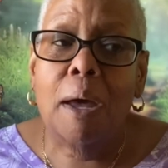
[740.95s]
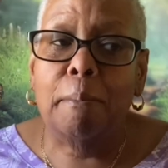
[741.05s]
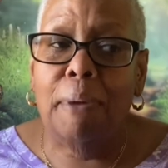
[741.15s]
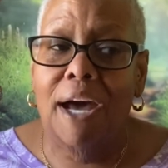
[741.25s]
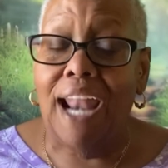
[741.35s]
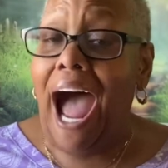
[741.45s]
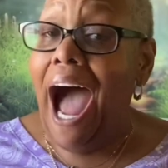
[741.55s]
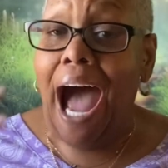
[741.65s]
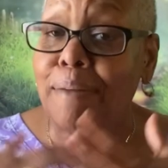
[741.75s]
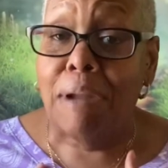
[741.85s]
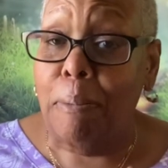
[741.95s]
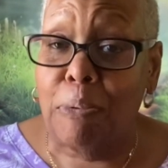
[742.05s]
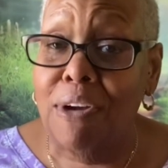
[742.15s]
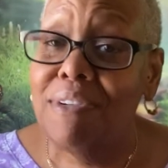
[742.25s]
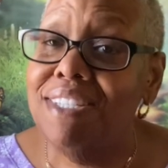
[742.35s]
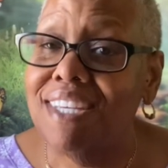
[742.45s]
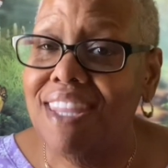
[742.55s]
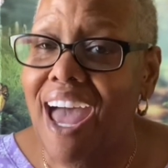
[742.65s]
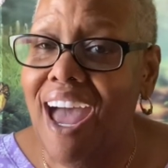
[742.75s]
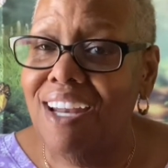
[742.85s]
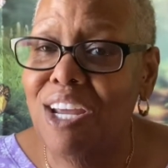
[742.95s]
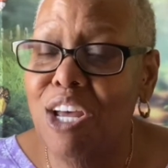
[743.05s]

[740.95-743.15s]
but I'm not privy to that.